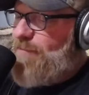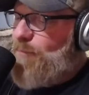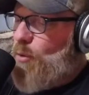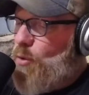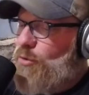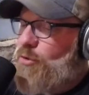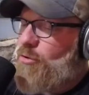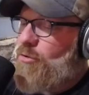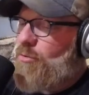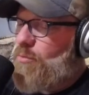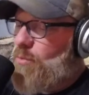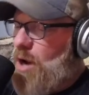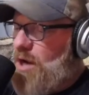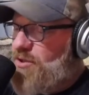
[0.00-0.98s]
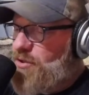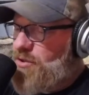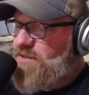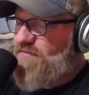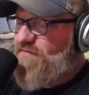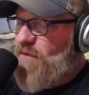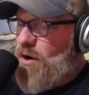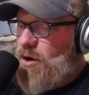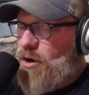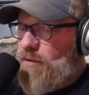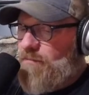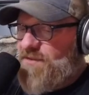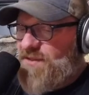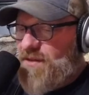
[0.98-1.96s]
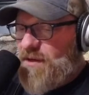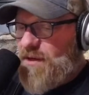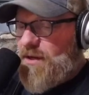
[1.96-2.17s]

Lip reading: Porter Rogers Farms,